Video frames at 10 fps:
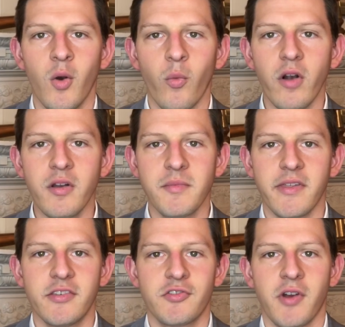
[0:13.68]
Welcome to
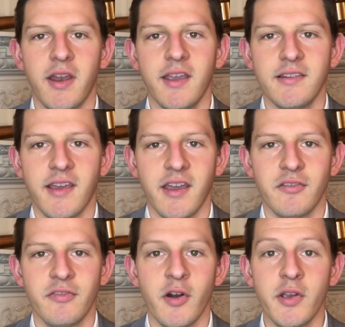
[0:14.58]
this Training in 10
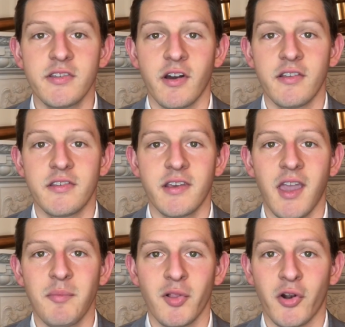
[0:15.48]
focused on
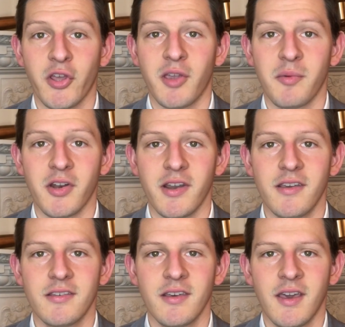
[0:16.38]
SigEp Learning
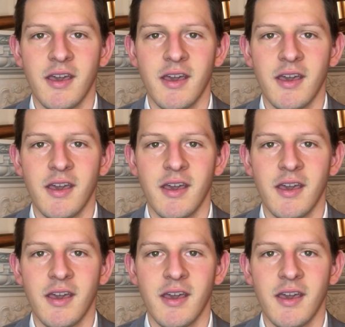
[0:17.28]
Communities.